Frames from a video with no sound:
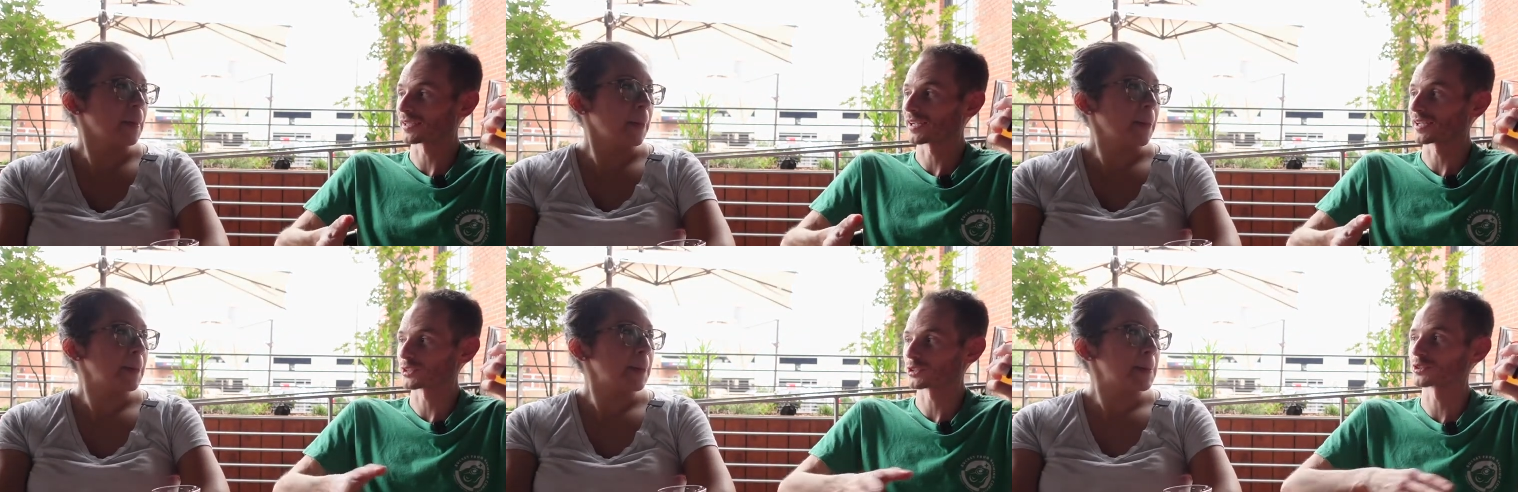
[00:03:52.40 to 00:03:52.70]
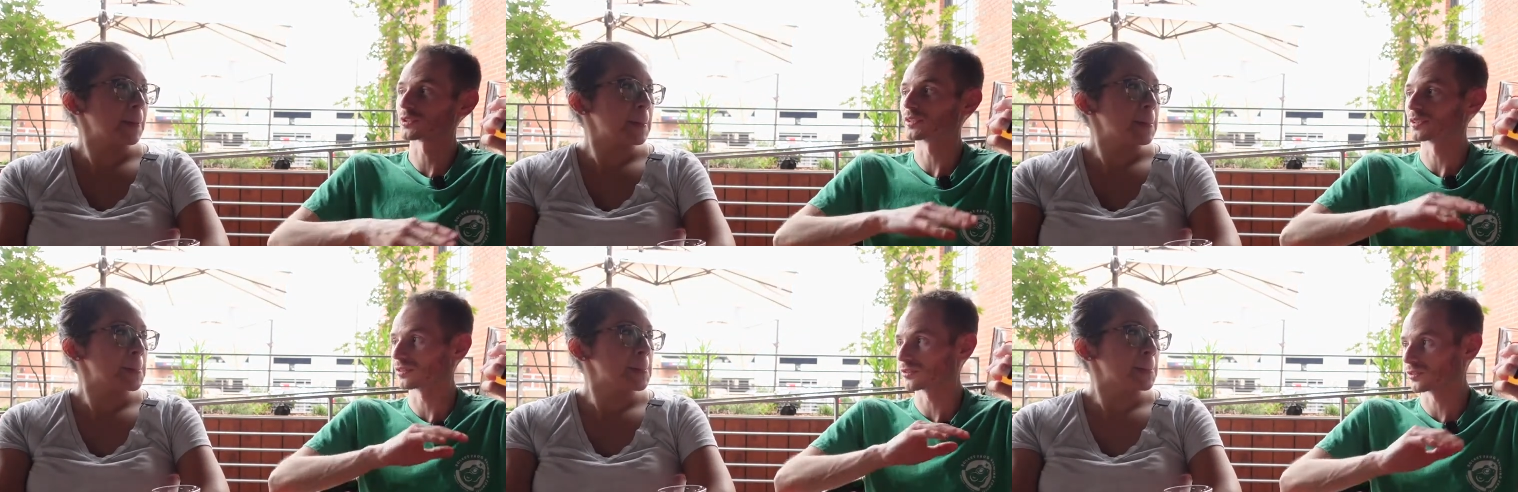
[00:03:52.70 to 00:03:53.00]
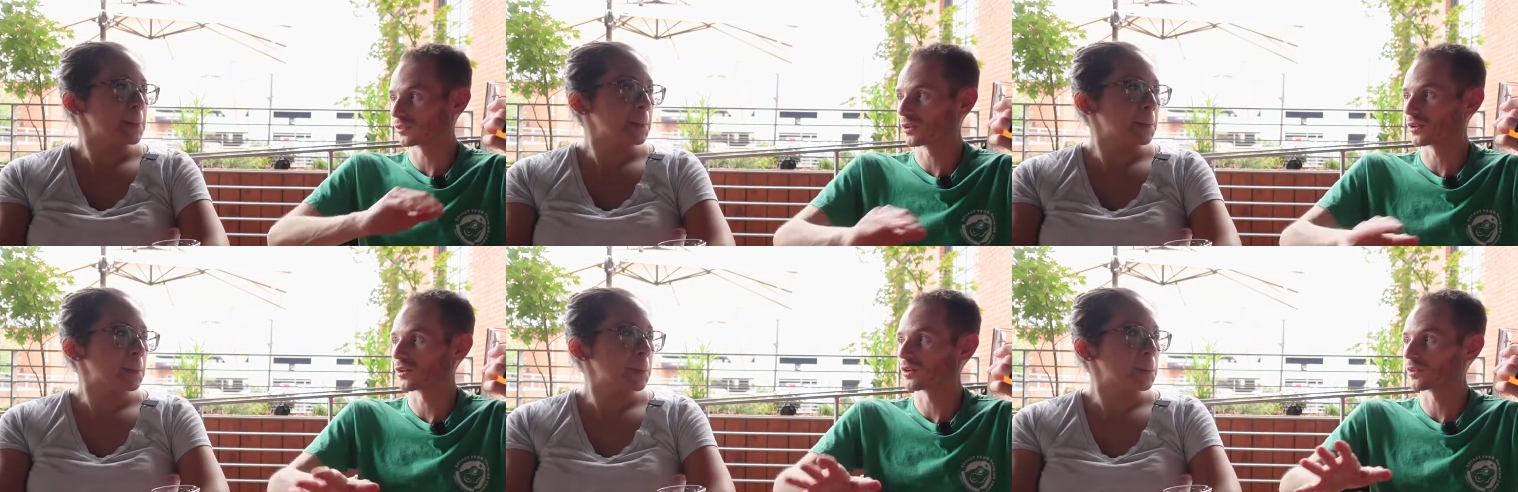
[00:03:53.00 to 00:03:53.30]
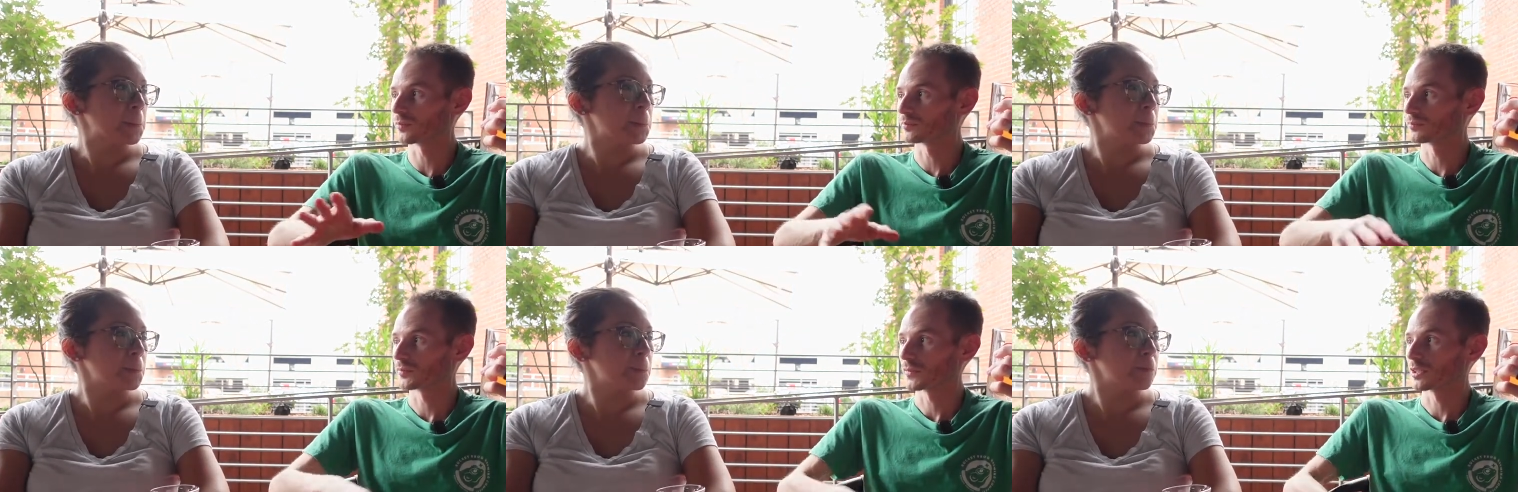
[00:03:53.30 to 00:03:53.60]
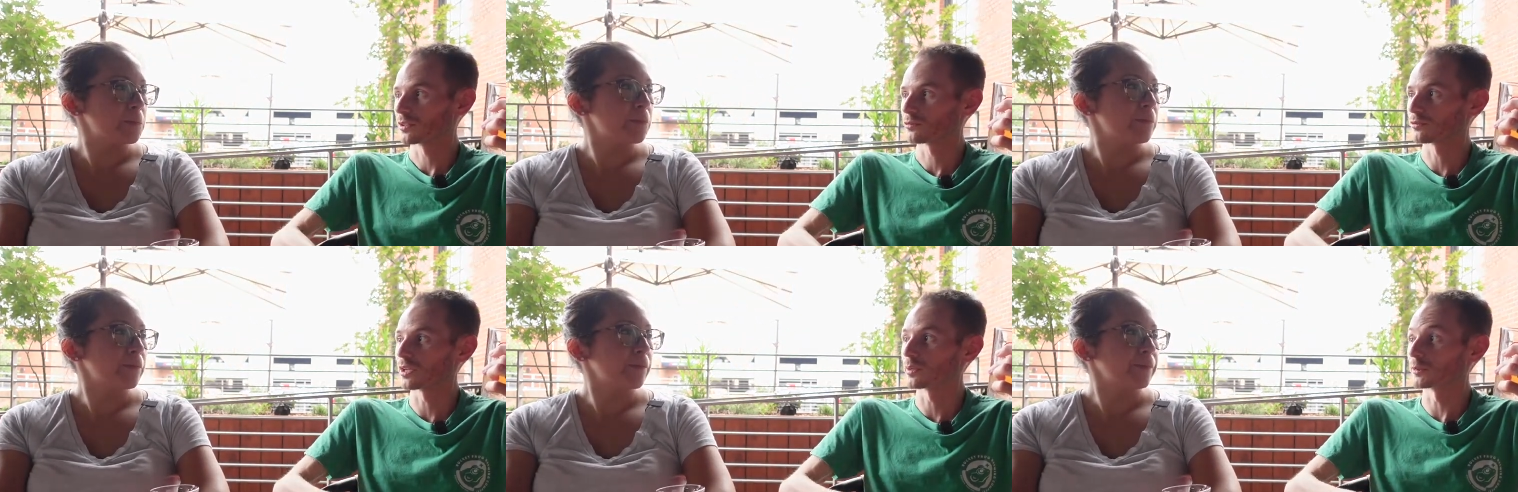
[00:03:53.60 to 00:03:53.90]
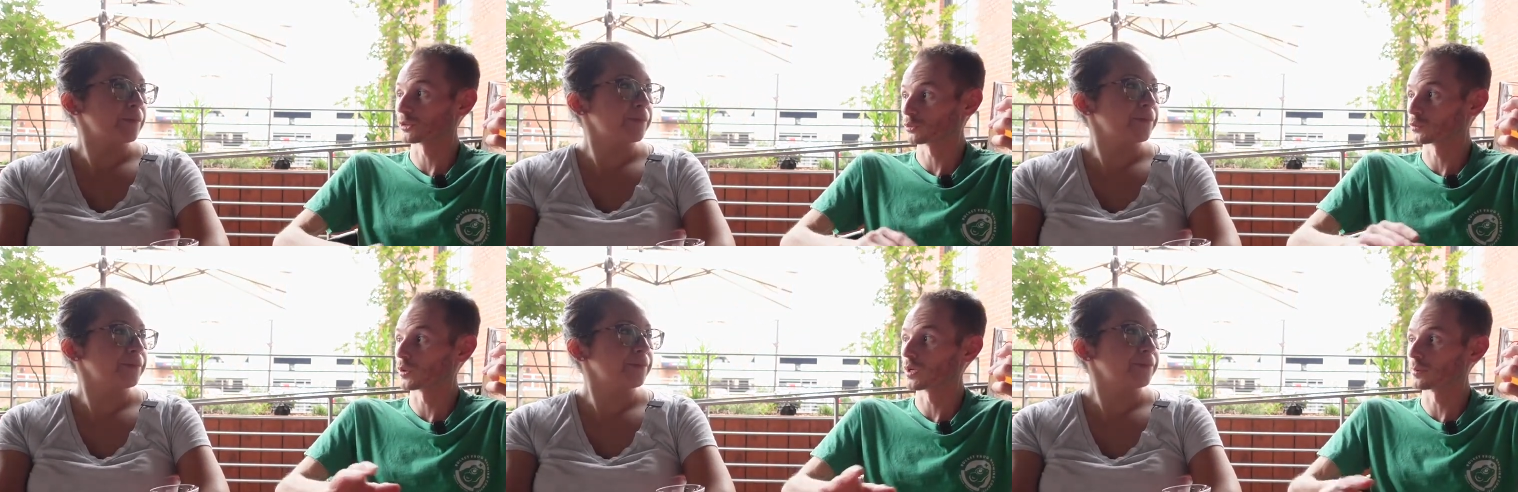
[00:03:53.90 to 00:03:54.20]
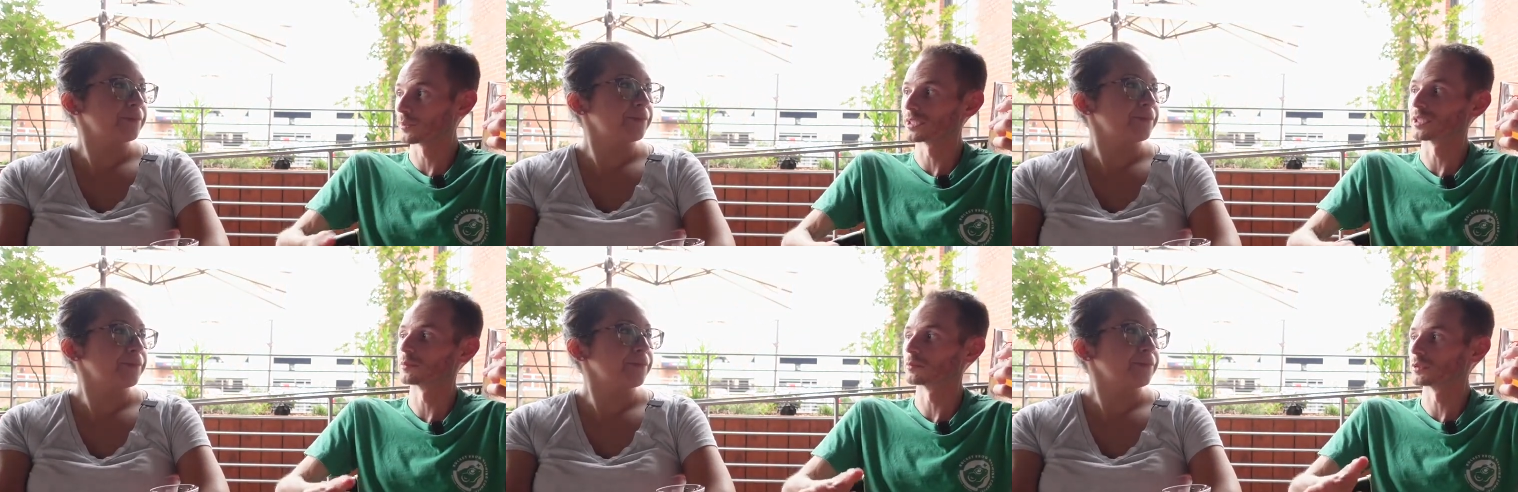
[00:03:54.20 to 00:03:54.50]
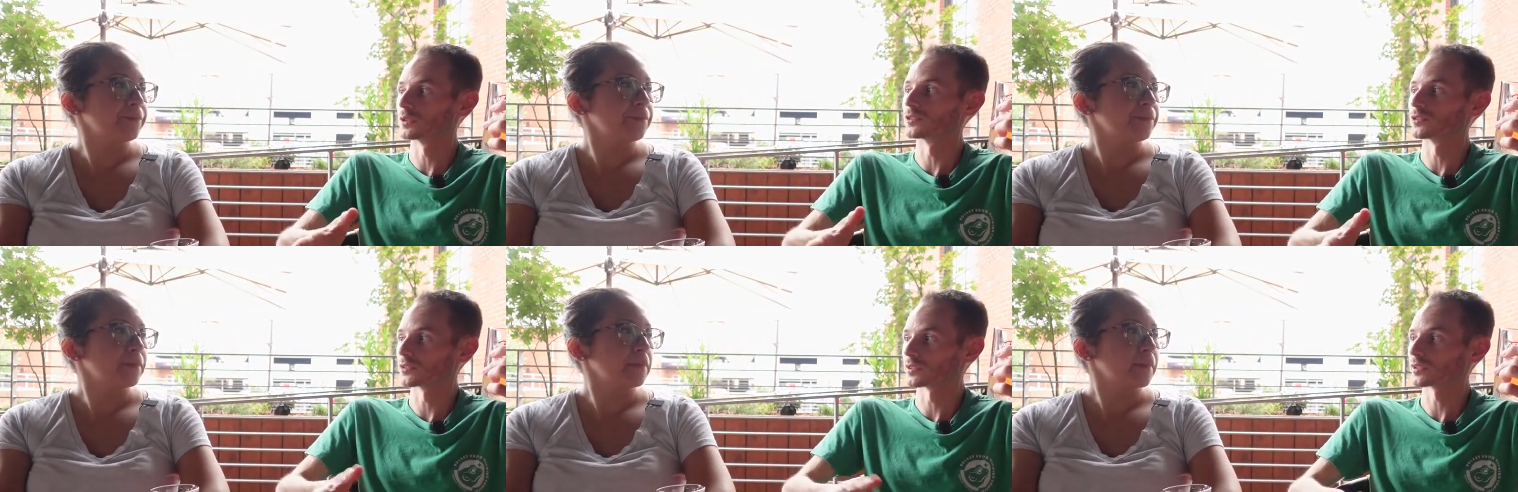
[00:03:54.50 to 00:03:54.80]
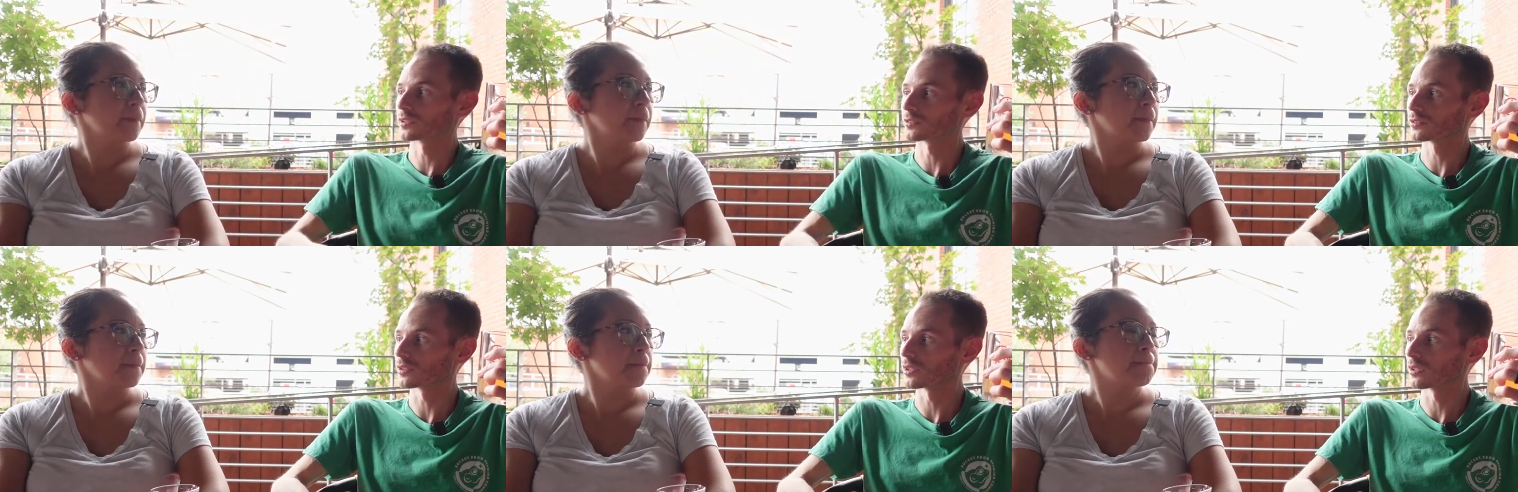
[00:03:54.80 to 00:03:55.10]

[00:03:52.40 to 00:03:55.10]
Speaker 1: actually is all famous women in music. So